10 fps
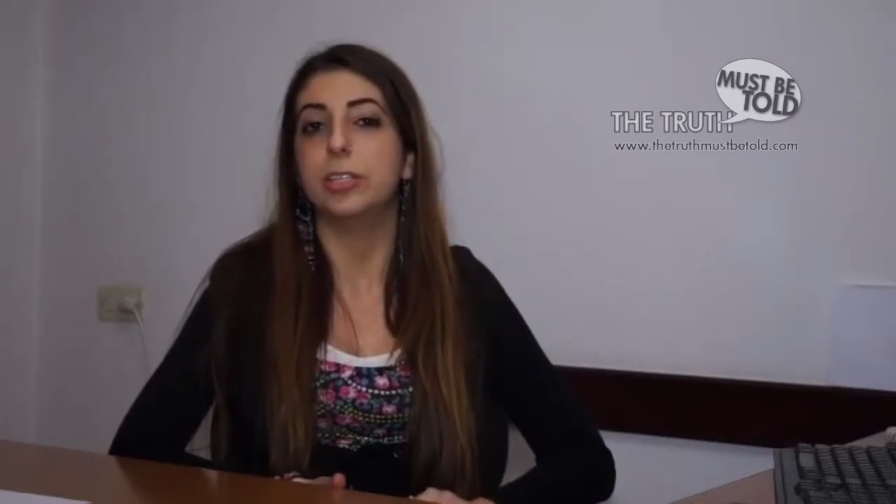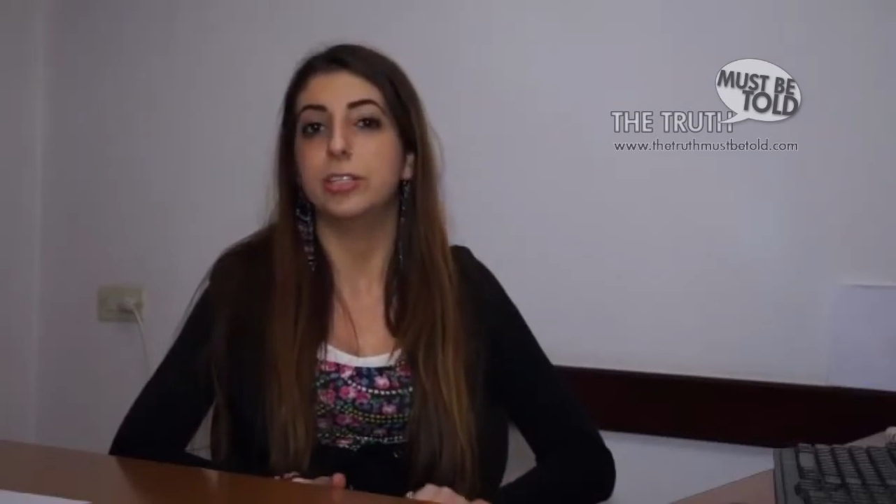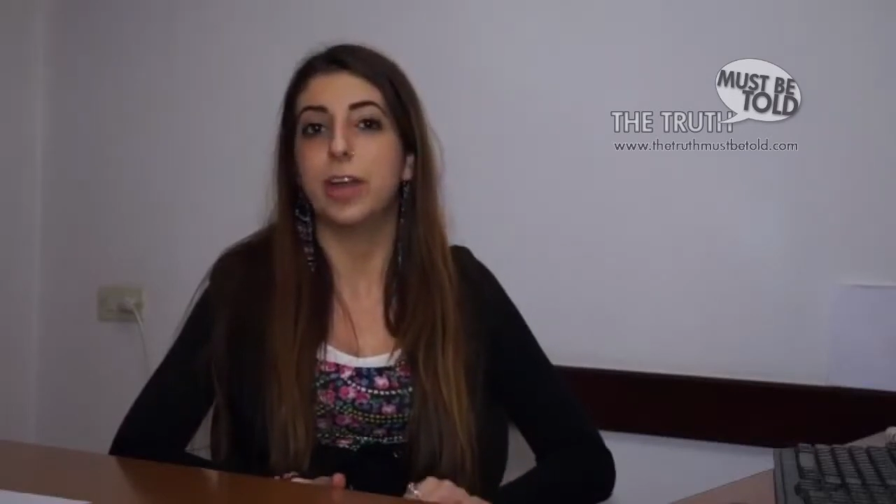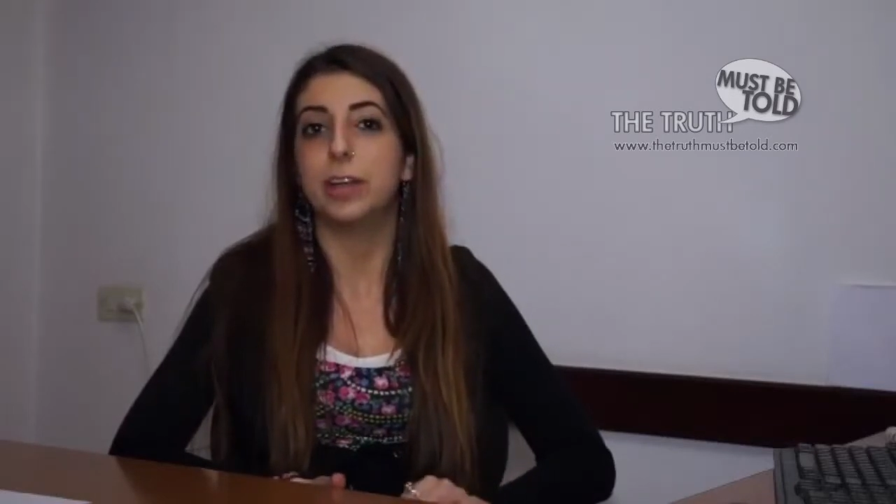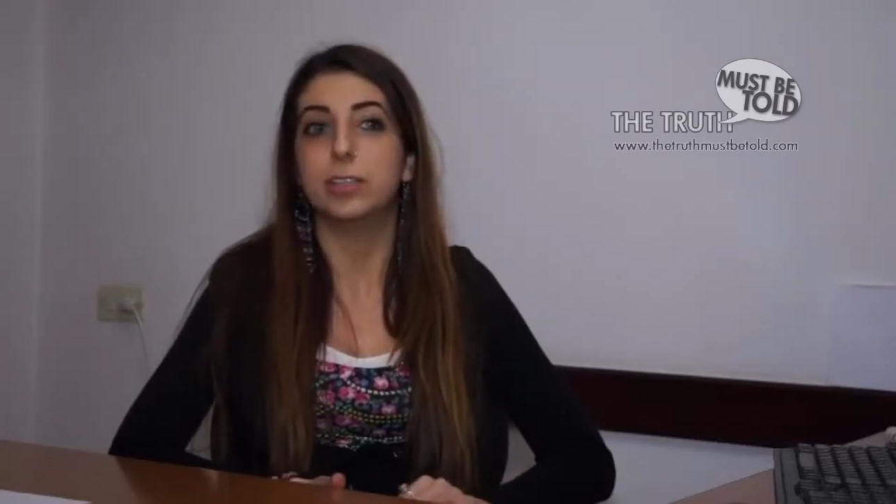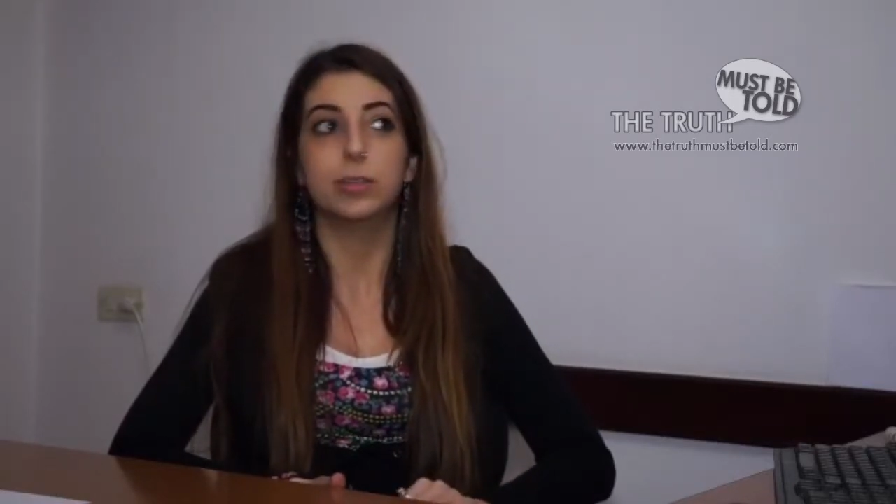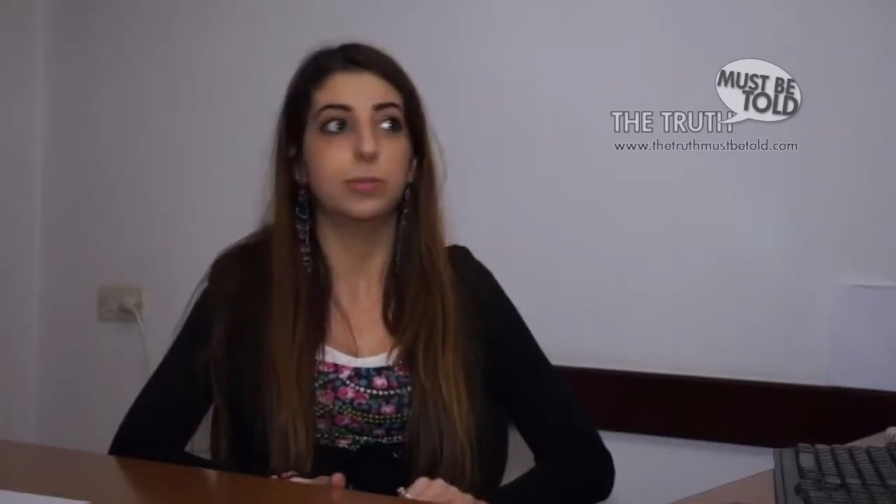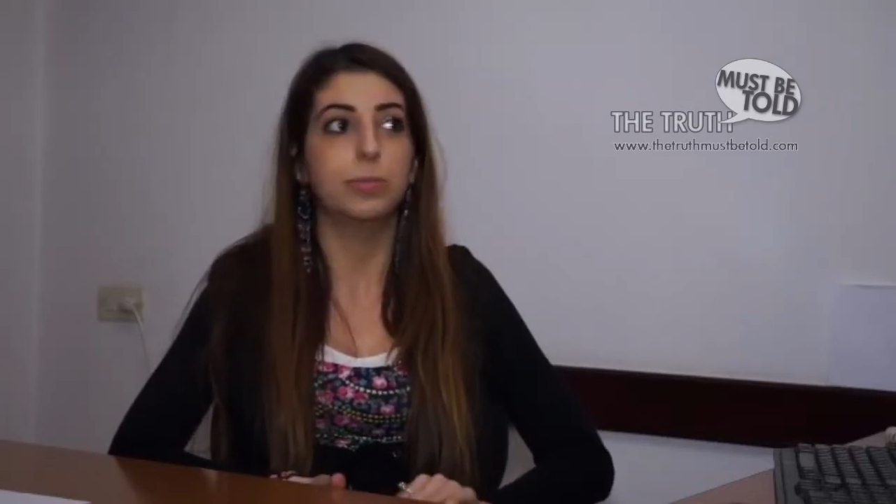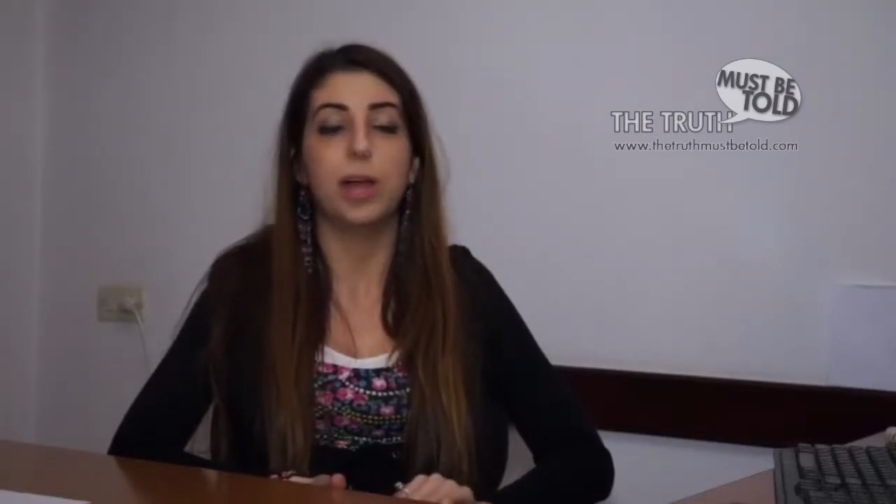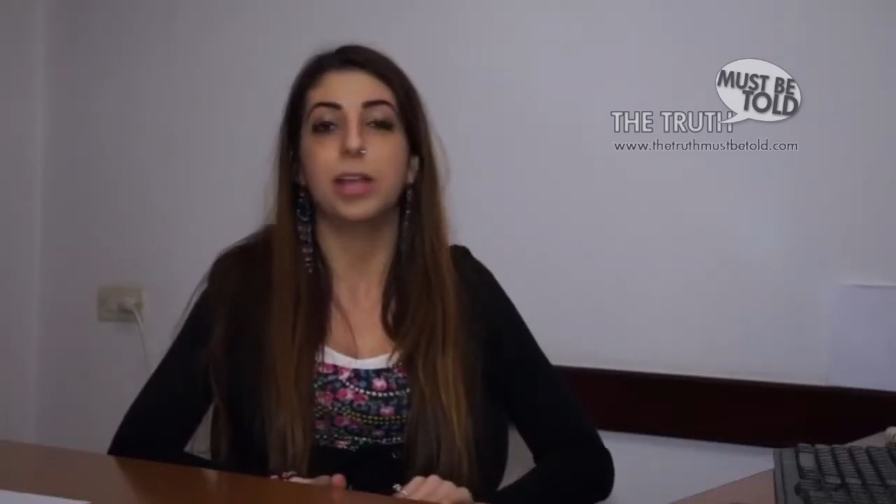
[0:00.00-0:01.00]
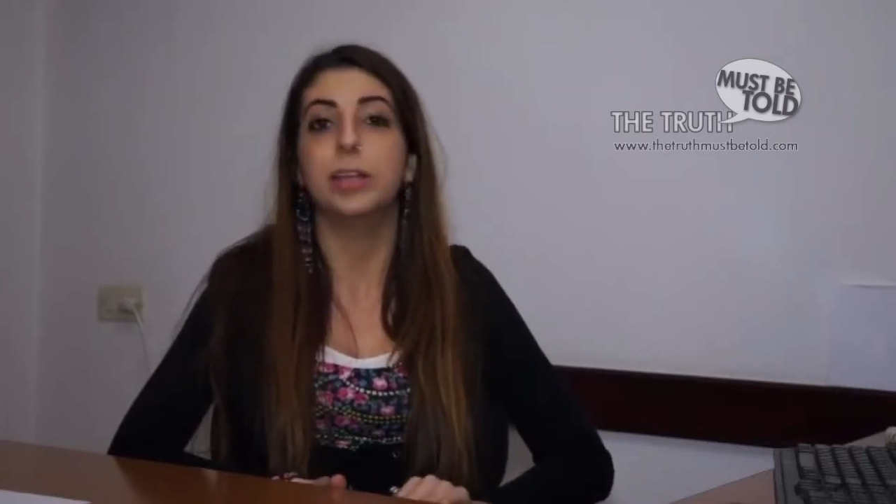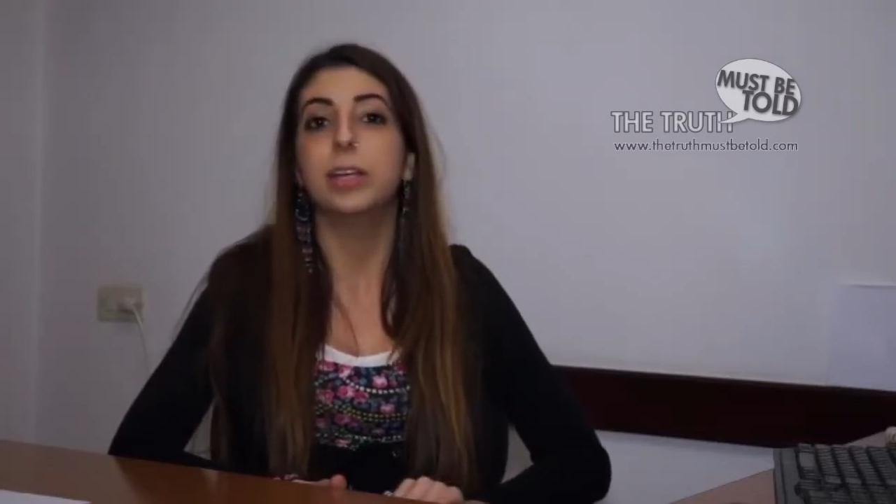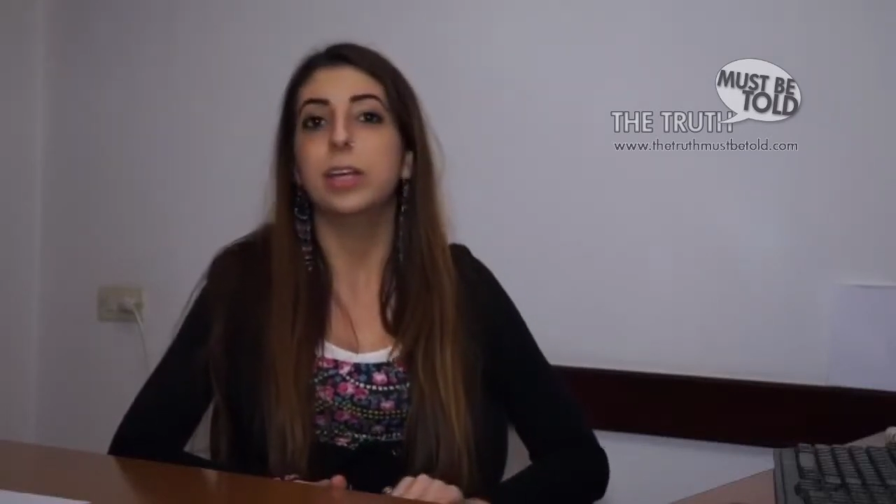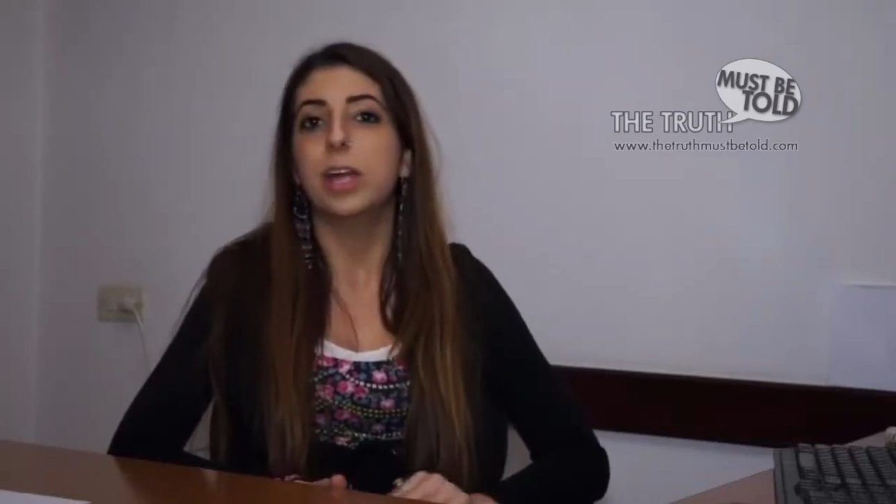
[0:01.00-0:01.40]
decided to plan